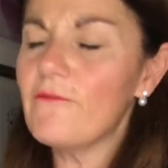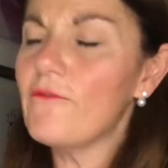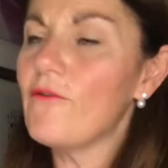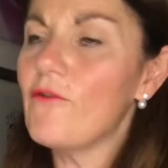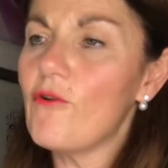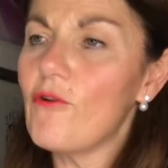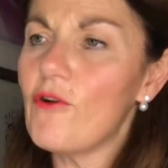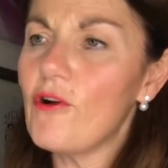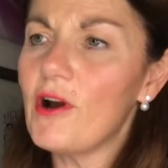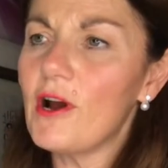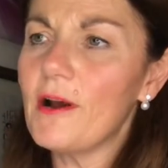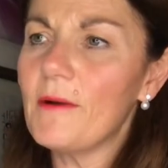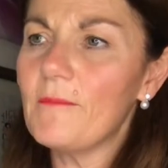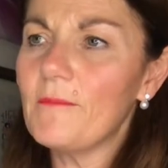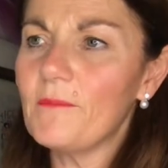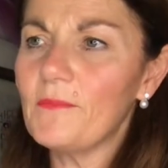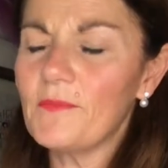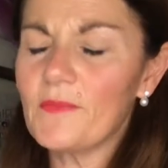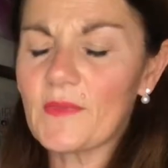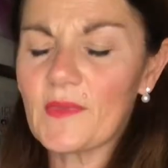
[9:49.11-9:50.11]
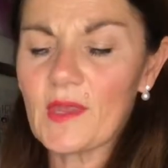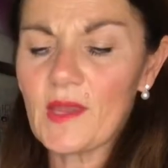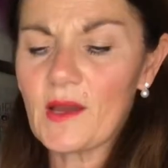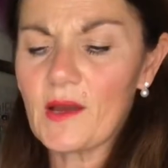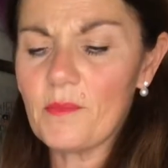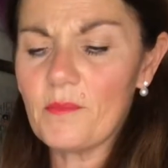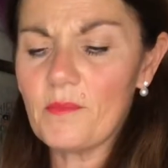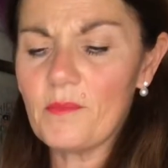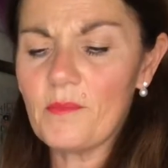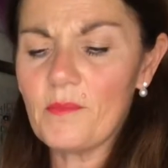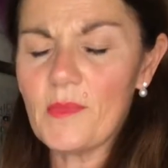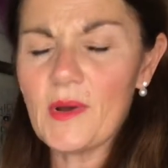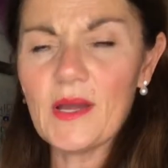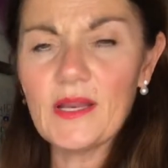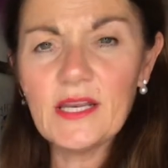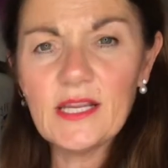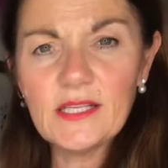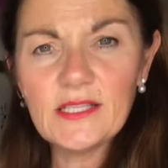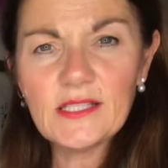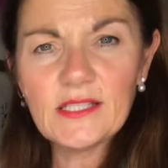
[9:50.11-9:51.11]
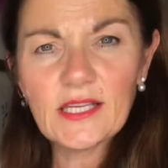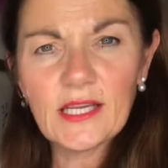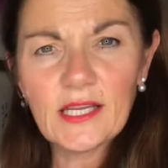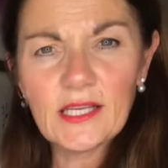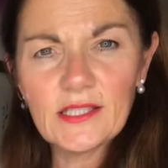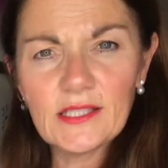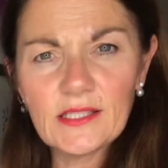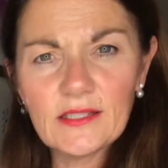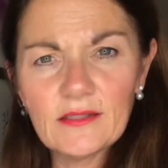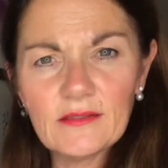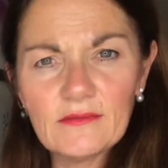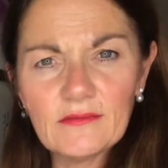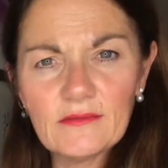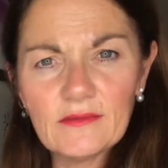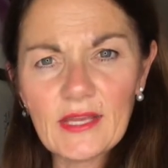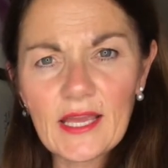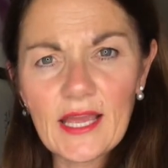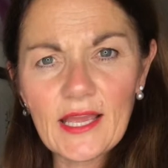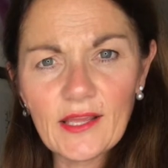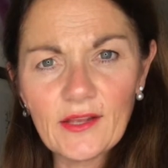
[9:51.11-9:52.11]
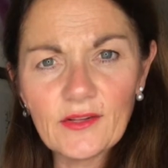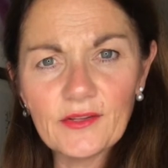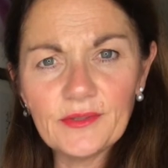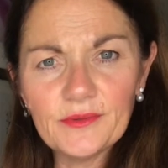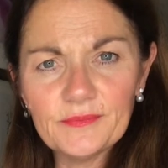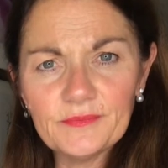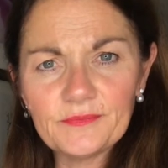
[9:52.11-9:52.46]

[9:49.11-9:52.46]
for an inside angle